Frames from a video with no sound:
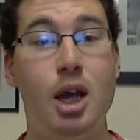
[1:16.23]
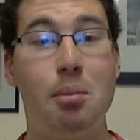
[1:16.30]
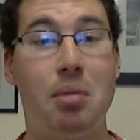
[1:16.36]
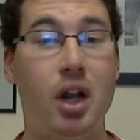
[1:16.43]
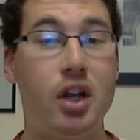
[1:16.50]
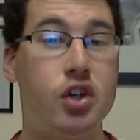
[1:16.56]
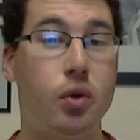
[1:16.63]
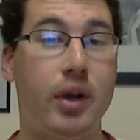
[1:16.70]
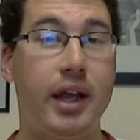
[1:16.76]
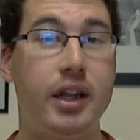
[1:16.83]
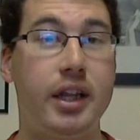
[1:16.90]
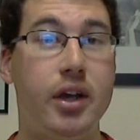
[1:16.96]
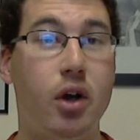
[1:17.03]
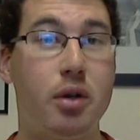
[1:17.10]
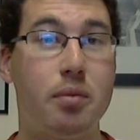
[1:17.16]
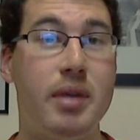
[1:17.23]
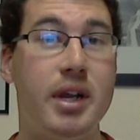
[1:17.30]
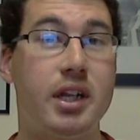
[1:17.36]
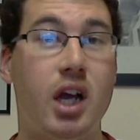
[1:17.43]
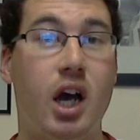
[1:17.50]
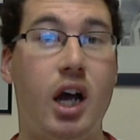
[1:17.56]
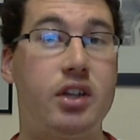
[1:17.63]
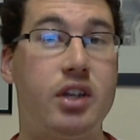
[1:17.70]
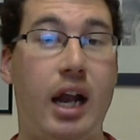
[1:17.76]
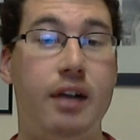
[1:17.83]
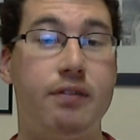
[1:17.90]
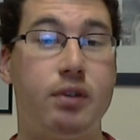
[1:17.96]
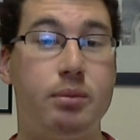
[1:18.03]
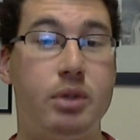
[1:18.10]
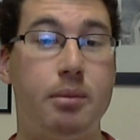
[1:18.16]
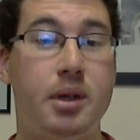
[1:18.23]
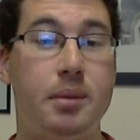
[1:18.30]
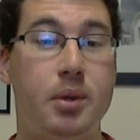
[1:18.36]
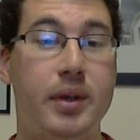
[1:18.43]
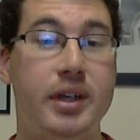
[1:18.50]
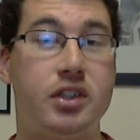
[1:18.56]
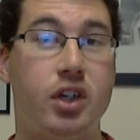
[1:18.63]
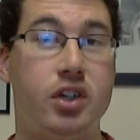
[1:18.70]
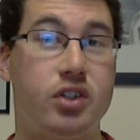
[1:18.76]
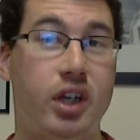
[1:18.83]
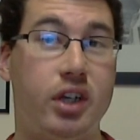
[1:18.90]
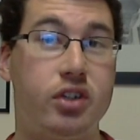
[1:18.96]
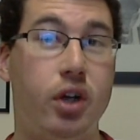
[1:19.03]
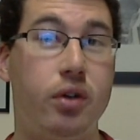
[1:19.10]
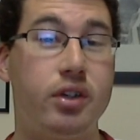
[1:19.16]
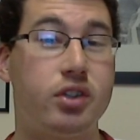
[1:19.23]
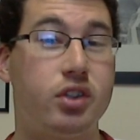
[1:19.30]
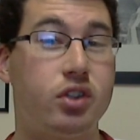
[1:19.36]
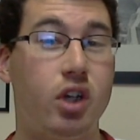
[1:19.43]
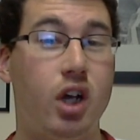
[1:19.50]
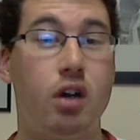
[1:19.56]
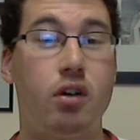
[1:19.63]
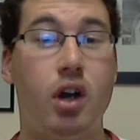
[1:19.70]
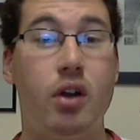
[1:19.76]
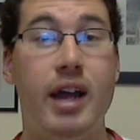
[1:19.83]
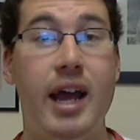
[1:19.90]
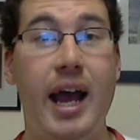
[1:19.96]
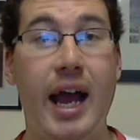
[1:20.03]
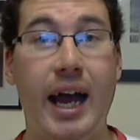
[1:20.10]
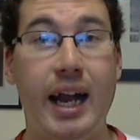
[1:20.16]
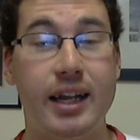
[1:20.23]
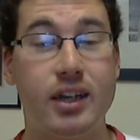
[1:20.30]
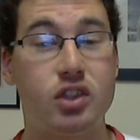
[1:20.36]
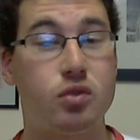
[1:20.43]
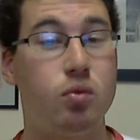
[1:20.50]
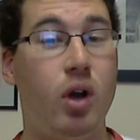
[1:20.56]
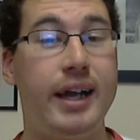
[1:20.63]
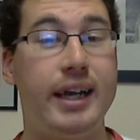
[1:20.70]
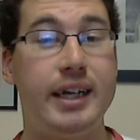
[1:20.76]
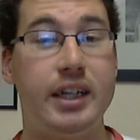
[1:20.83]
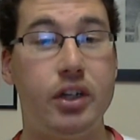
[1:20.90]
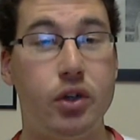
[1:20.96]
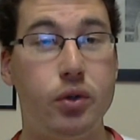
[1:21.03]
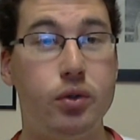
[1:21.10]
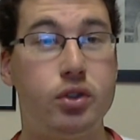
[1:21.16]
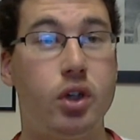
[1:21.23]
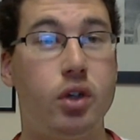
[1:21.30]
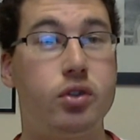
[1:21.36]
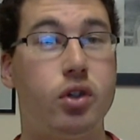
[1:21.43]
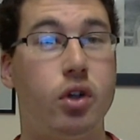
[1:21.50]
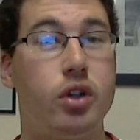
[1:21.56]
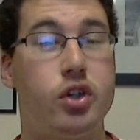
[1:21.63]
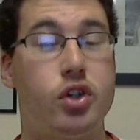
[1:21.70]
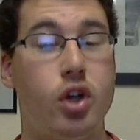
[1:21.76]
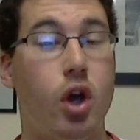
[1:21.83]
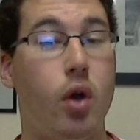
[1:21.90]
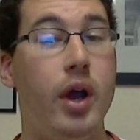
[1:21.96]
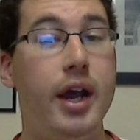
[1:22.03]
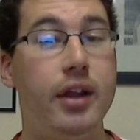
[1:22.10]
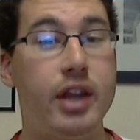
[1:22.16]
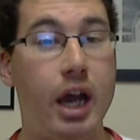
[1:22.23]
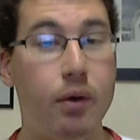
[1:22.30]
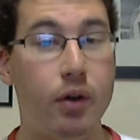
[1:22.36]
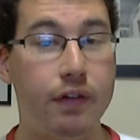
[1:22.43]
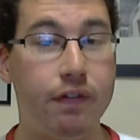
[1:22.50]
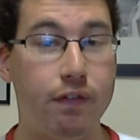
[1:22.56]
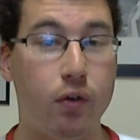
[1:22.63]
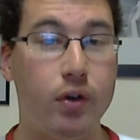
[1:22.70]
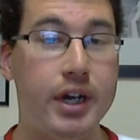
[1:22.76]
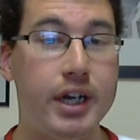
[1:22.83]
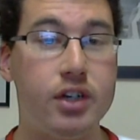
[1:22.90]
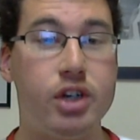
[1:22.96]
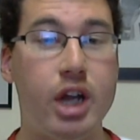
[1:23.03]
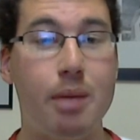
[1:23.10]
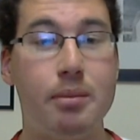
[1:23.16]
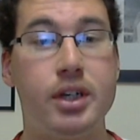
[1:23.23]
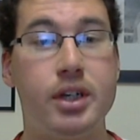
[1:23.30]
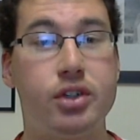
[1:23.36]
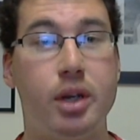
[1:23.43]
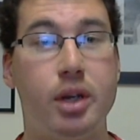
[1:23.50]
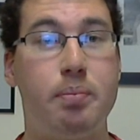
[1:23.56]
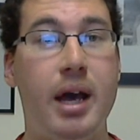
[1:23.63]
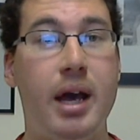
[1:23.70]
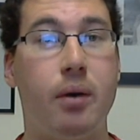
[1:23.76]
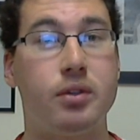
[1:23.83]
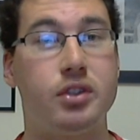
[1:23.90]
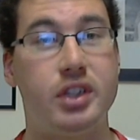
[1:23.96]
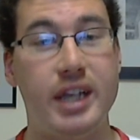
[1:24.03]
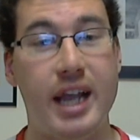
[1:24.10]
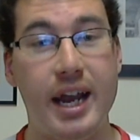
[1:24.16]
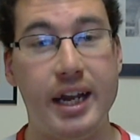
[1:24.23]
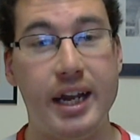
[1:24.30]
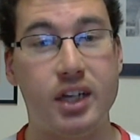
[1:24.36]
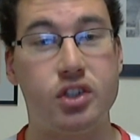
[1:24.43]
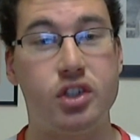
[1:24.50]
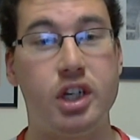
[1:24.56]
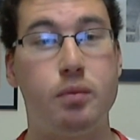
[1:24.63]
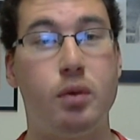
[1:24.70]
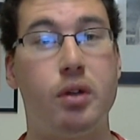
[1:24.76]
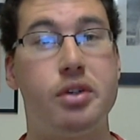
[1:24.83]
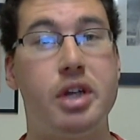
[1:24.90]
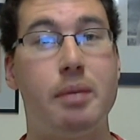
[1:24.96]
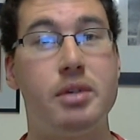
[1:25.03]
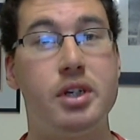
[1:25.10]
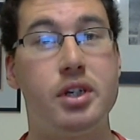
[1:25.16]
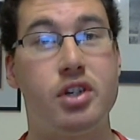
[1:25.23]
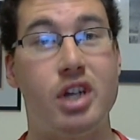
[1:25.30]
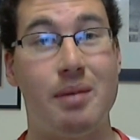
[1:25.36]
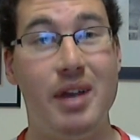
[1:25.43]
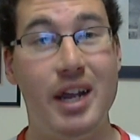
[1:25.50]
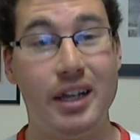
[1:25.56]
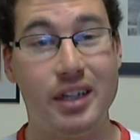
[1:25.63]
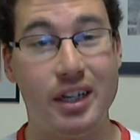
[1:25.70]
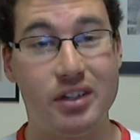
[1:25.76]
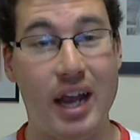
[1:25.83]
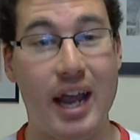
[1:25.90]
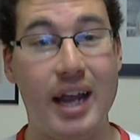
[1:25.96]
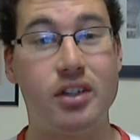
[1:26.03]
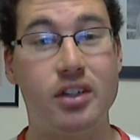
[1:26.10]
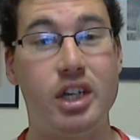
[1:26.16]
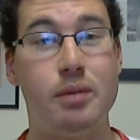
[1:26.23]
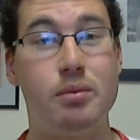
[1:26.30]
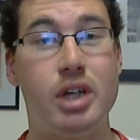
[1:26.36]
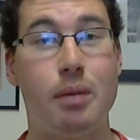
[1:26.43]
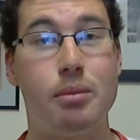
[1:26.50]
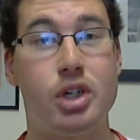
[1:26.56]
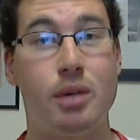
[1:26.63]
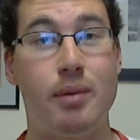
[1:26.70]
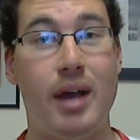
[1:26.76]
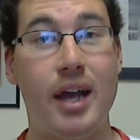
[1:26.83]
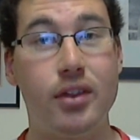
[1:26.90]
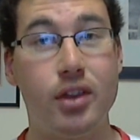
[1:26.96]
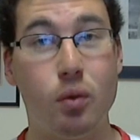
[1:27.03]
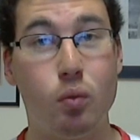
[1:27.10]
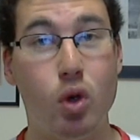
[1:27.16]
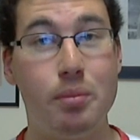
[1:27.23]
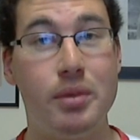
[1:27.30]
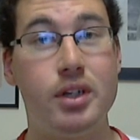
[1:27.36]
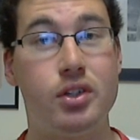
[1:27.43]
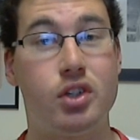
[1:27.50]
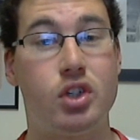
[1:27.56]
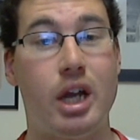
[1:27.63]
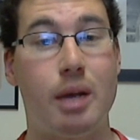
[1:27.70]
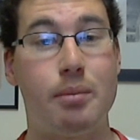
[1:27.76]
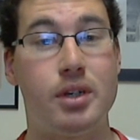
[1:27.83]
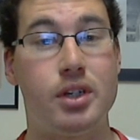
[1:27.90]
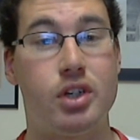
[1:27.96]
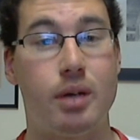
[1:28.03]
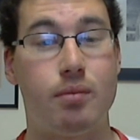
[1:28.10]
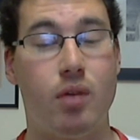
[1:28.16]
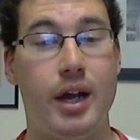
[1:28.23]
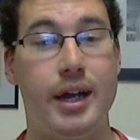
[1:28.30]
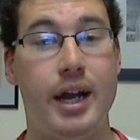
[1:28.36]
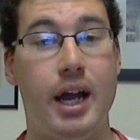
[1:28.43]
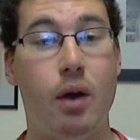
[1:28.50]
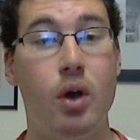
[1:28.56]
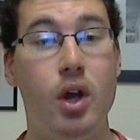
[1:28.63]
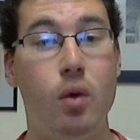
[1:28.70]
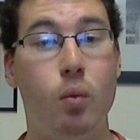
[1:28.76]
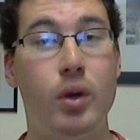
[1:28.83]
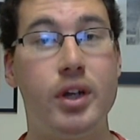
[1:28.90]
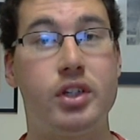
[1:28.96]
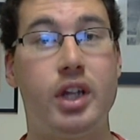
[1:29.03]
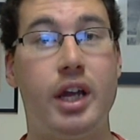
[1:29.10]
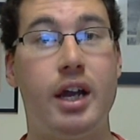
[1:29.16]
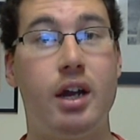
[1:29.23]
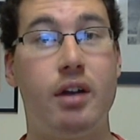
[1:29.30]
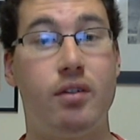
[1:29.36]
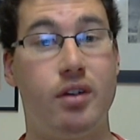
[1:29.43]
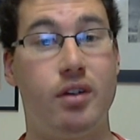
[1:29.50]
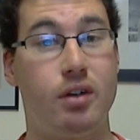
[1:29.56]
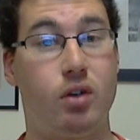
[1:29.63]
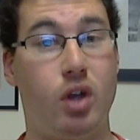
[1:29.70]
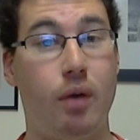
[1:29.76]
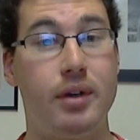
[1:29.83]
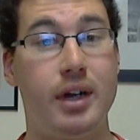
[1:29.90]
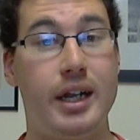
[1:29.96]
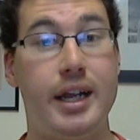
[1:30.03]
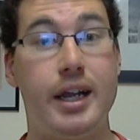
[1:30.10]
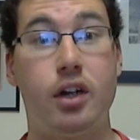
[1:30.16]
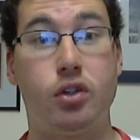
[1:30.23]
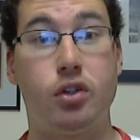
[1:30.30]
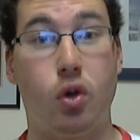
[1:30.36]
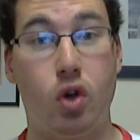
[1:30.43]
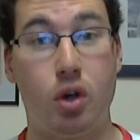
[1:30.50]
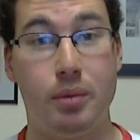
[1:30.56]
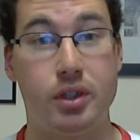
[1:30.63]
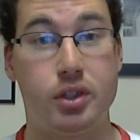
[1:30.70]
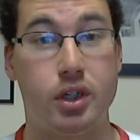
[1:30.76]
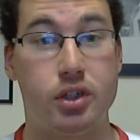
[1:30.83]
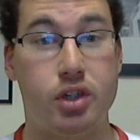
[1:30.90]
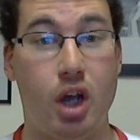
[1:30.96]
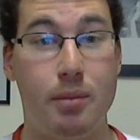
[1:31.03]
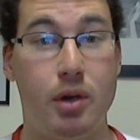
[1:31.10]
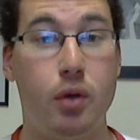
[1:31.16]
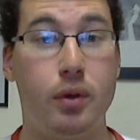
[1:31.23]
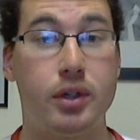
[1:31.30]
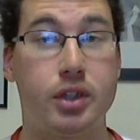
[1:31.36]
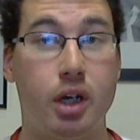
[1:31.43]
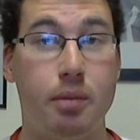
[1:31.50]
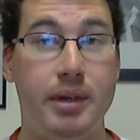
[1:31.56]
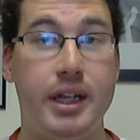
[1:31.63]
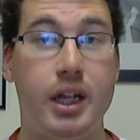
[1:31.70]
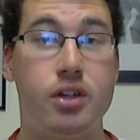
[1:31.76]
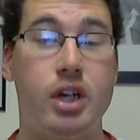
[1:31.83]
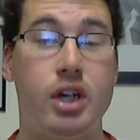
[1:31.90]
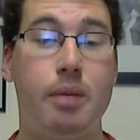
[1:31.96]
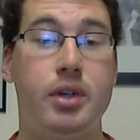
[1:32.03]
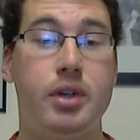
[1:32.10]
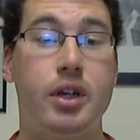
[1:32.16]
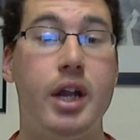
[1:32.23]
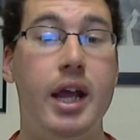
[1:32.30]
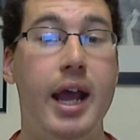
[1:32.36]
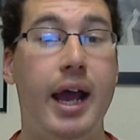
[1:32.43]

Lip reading: Plus, you'll get the odd mid-card talent from WWE, such as Antonio Cesaro, Alex Riley, the Usos on the show. There are 3 championship belts, the NXT World Championship, the Tag Team Championship, and the Women's Championship right now, which they're currently in a tournament to determine who is going to be that champion.